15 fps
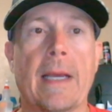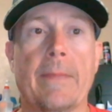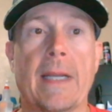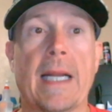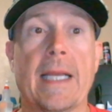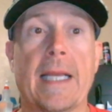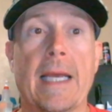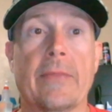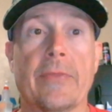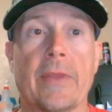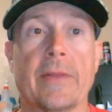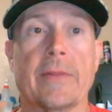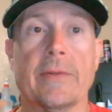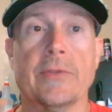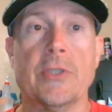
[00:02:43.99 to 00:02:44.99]
I mean, I get
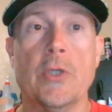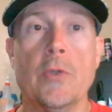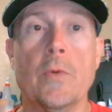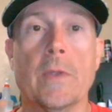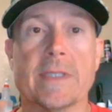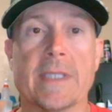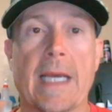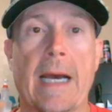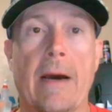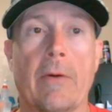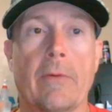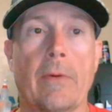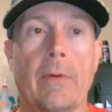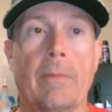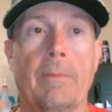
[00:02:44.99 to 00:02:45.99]
that Tua's
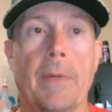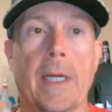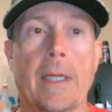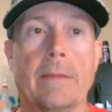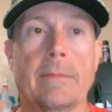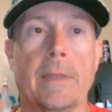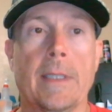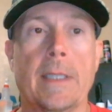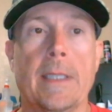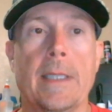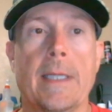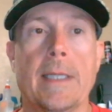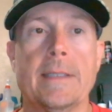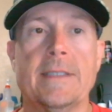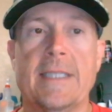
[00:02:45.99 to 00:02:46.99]
out, but
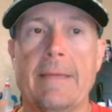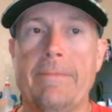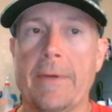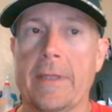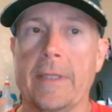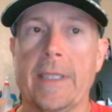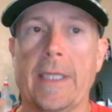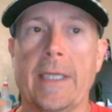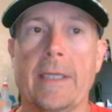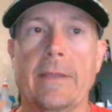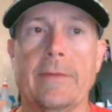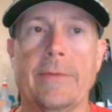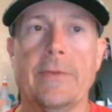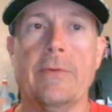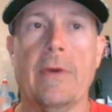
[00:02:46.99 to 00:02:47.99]

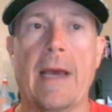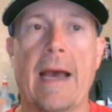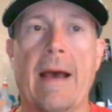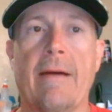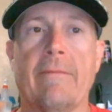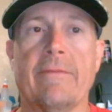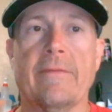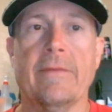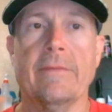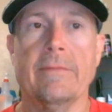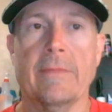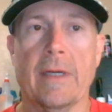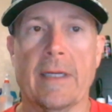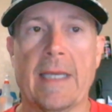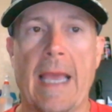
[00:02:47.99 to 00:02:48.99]
typically you have
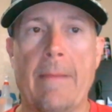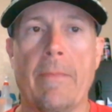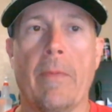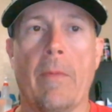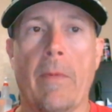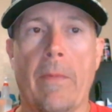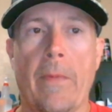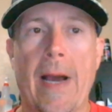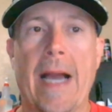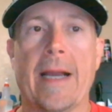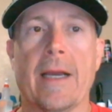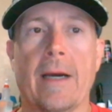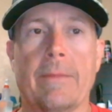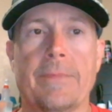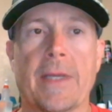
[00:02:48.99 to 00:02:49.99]
a capable
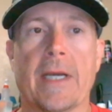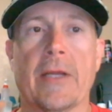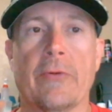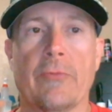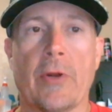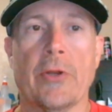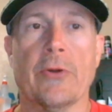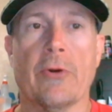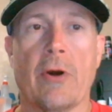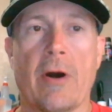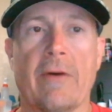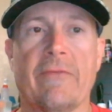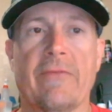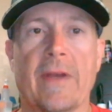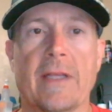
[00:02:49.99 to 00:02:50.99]
backup that can run your
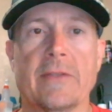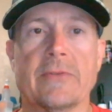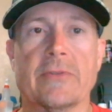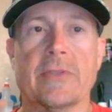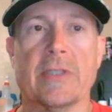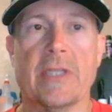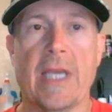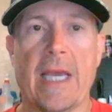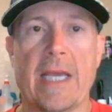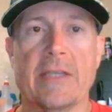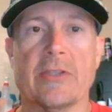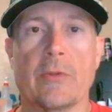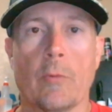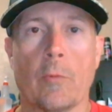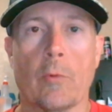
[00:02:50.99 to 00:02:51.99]
offense in
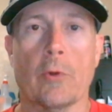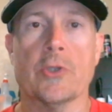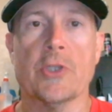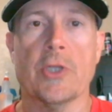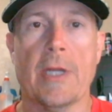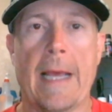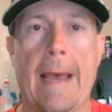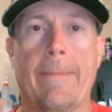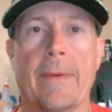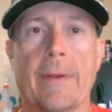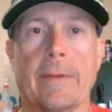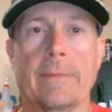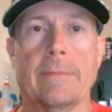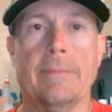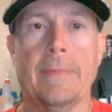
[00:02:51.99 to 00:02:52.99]
case the worst should
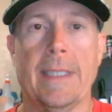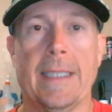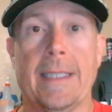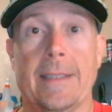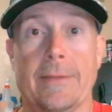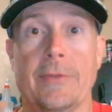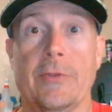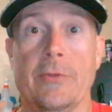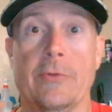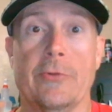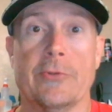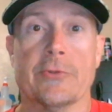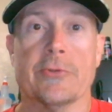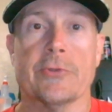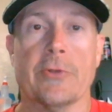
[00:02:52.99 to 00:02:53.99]
happen, meaning you
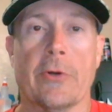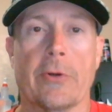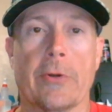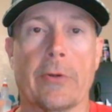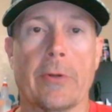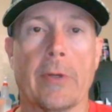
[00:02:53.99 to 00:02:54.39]
lose your starter.